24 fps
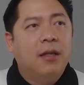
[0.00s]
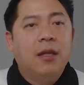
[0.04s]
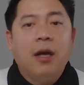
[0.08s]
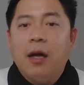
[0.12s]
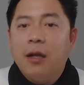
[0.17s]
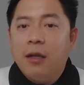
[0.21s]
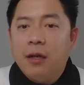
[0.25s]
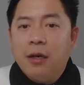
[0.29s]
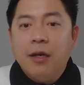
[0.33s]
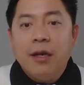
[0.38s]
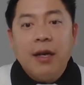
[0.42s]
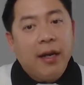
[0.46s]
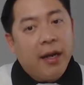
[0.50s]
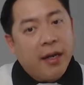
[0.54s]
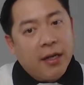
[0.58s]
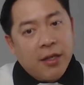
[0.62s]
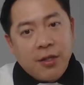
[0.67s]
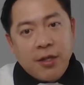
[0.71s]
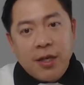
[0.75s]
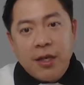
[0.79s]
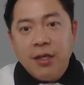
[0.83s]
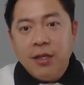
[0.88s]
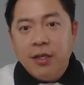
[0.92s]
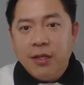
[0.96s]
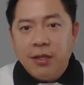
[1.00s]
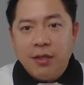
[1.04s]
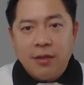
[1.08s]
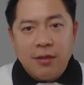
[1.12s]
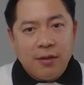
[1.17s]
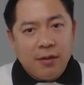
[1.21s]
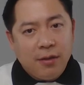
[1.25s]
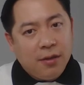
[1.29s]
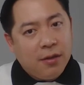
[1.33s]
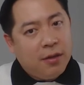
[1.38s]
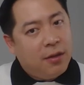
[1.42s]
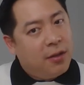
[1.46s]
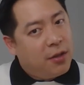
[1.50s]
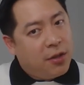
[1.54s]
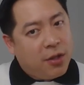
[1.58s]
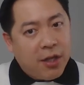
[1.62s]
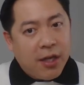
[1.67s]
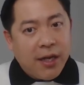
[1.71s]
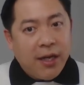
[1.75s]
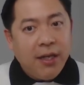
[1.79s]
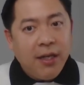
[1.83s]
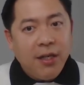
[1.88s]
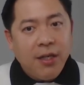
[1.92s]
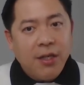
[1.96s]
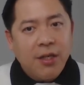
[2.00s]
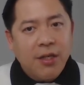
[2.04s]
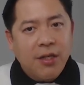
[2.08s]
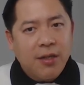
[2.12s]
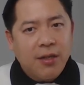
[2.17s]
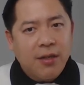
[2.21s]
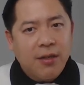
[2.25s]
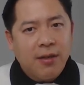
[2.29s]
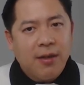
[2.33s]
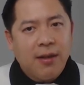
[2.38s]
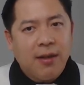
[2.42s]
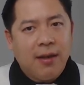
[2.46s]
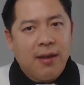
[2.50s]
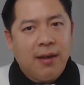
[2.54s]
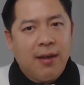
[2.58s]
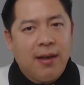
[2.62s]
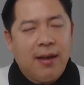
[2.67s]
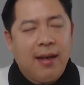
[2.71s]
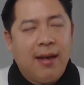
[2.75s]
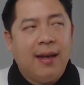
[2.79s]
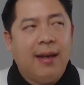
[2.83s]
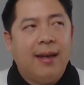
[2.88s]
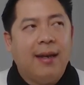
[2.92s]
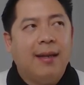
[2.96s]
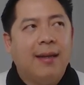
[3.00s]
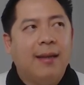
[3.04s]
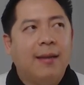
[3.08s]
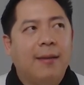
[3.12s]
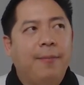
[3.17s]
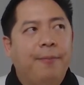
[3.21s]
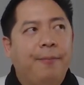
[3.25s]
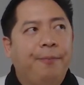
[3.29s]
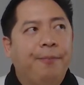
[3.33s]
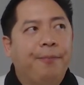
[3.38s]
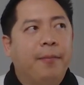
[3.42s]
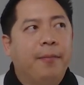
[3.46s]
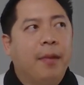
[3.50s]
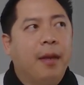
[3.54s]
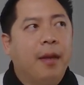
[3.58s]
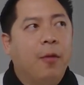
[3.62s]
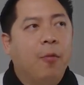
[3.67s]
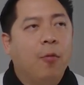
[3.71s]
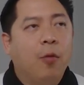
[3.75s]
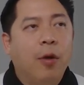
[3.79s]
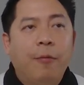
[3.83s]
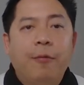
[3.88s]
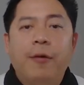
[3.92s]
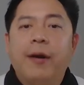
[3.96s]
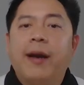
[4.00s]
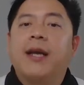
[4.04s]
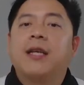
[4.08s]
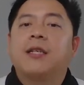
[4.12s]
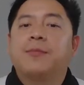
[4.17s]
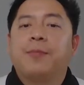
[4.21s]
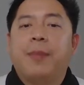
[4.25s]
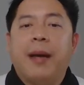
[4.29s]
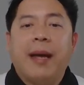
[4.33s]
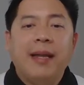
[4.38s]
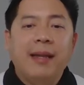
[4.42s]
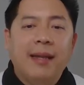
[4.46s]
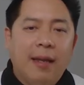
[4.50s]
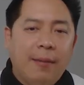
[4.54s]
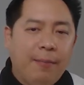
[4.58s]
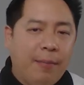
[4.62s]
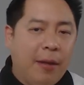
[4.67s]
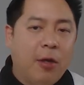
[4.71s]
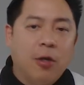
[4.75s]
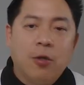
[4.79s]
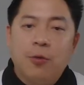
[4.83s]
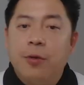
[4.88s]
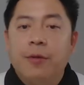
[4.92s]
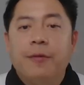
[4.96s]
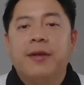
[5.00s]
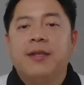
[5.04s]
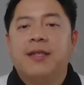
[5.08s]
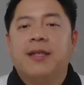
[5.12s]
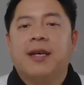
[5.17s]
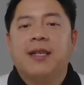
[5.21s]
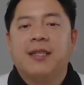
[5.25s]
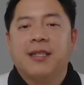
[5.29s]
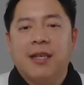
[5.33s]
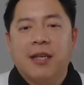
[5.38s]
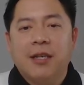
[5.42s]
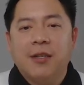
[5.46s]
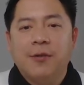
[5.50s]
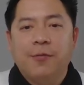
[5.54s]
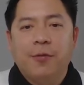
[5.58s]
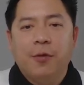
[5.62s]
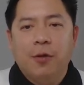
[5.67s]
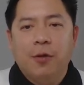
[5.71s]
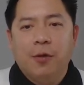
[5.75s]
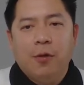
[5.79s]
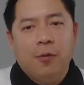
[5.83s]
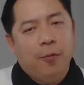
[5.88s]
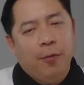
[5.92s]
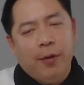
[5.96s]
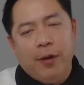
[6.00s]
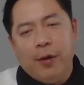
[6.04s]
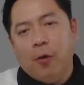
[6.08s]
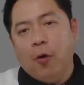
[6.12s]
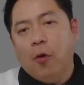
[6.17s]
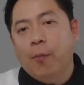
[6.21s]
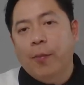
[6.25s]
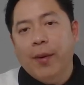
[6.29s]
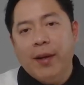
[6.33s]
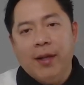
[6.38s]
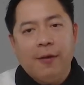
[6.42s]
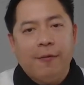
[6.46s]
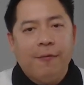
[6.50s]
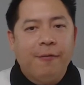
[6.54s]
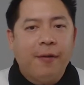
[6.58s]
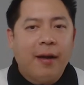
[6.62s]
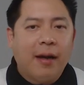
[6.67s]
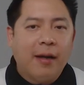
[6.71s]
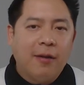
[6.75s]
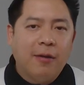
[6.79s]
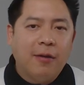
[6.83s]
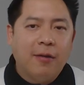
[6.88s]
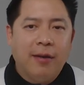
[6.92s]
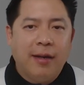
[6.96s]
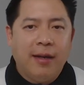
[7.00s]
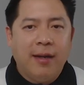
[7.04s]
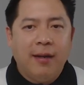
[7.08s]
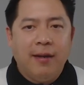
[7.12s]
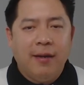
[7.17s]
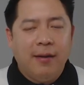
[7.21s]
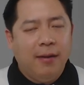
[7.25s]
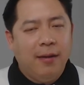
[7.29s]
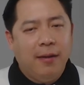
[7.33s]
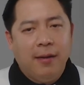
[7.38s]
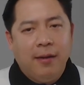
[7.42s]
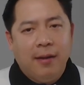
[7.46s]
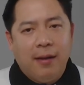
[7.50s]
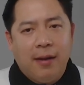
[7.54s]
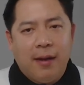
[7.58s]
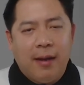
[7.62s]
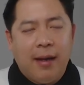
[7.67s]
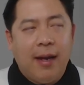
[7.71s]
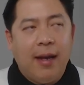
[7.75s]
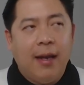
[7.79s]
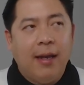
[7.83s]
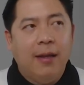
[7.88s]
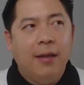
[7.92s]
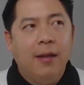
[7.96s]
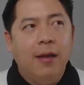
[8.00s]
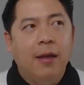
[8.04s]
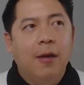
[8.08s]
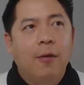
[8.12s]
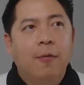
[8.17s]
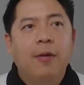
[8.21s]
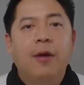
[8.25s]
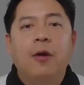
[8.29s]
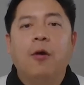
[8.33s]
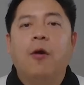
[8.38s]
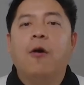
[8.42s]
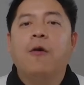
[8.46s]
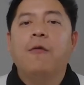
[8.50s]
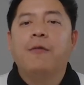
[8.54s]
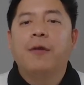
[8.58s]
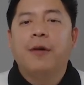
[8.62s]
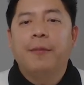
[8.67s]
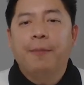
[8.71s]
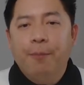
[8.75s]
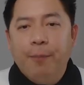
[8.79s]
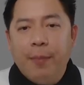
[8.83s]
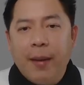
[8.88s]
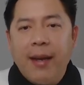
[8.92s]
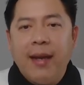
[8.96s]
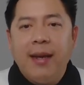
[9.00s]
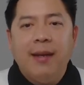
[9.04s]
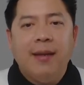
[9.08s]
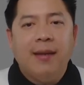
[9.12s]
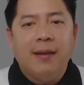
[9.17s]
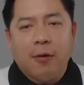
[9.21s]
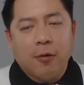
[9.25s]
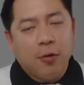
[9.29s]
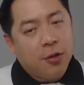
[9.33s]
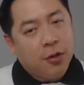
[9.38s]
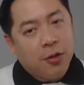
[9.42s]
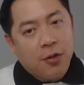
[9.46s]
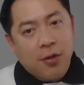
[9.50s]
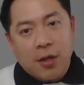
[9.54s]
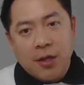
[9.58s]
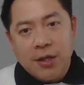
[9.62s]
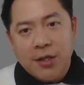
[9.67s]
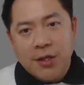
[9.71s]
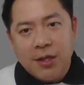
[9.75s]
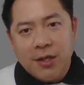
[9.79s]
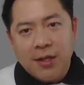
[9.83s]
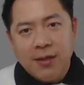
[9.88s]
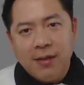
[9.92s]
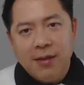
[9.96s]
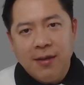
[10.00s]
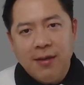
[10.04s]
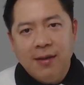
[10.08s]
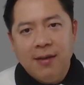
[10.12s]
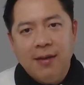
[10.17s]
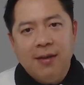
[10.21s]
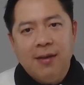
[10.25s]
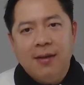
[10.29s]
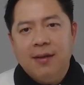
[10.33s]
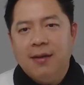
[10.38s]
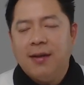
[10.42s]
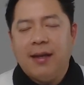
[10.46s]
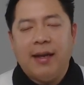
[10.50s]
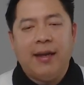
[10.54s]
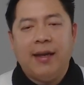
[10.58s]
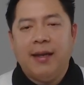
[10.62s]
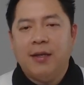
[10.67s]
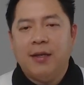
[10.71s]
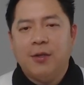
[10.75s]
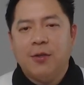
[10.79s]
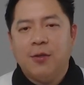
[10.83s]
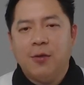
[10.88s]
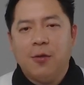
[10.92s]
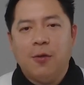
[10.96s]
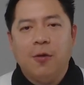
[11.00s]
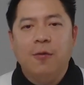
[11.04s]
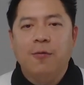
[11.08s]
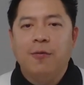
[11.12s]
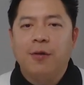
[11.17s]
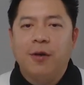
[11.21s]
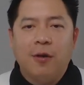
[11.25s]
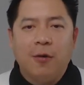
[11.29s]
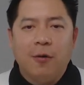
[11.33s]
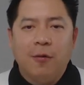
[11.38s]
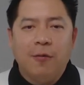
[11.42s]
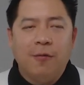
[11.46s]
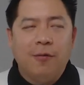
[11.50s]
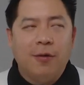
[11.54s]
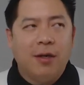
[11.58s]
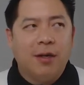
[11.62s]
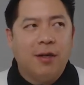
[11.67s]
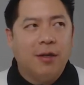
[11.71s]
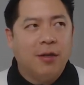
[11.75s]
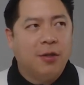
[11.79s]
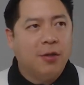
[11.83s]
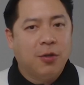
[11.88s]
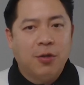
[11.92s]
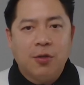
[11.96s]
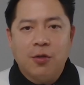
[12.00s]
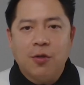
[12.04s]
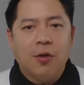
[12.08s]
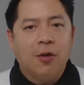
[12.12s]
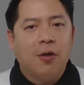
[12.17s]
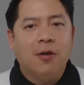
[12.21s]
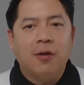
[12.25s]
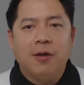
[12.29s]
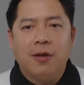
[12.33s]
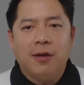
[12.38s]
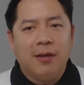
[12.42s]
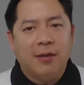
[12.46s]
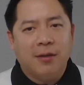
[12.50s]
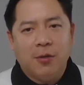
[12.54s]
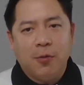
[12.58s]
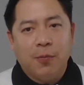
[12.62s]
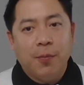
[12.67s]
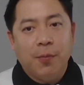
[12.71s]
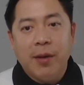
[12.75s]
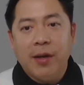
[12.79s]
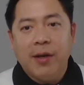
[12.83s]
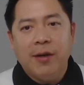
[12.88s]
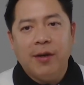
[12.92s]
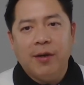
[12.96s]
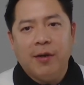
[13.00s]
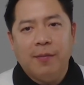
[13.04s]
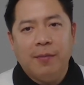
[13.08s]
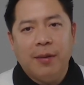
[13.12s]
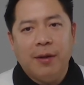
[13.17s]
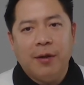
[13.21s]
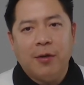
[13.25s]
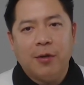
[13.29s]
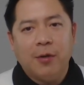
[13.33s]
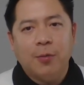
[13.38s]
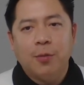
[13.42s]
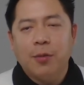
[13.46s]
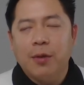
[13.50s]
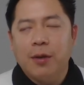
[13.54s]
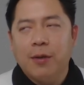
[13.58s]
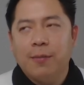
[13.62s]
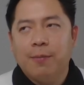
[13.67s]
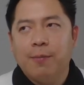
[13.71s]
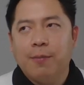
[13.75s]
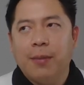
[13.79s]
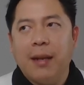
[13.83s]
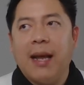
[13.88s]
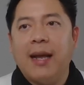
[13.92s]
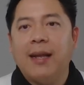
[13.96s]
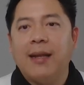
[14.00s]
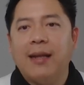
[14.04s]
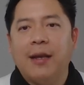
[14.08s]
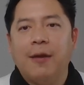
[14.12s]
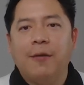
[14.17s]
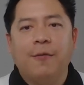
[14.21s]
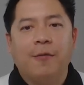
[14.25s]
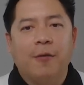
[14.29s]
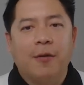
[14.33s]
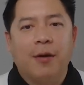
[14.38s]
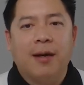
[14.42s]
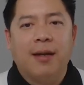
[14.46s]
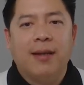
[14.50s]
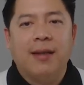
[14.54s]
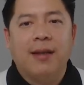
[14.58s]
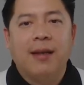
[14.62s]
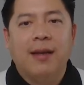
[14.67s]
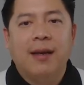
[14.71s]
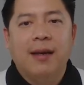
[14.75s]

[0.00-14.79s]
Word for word: dollar exchange changed. And we were expanding because we were successful. We opened a factory and we overpaid the construction, like it's over, over strong and superior, because we're planning for a